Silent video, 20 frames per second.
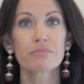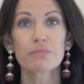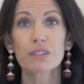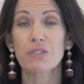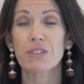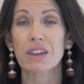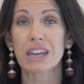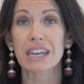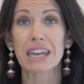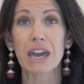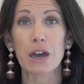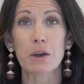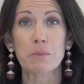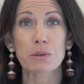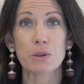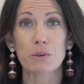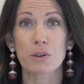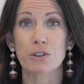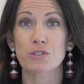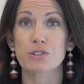They can
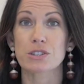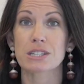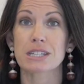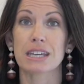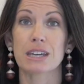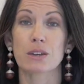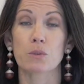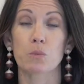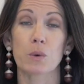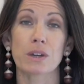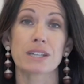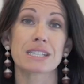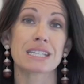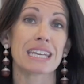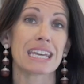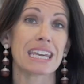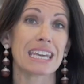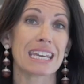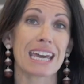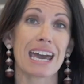help you understand what
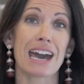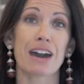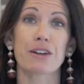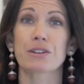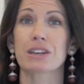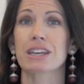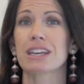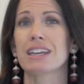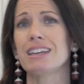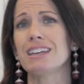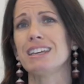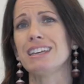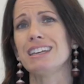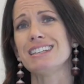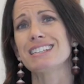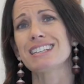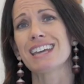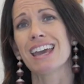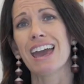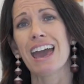to eat, how to
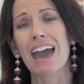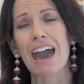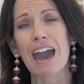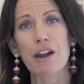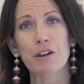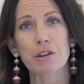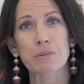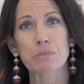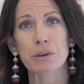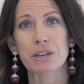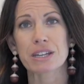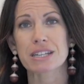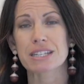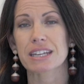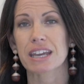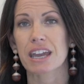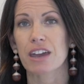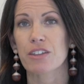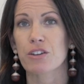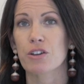eat, how to put it
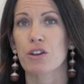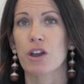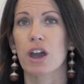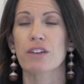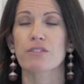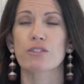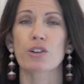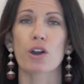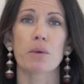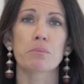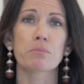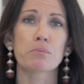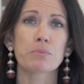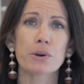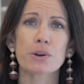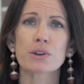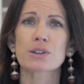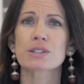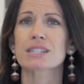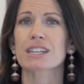together. I've got
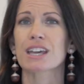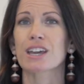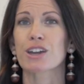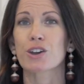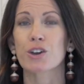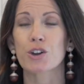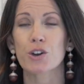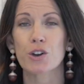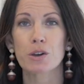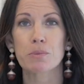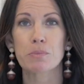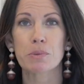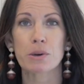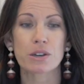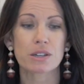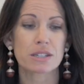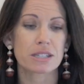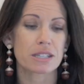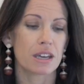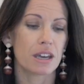books and
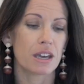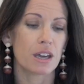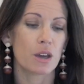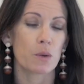cookbooks.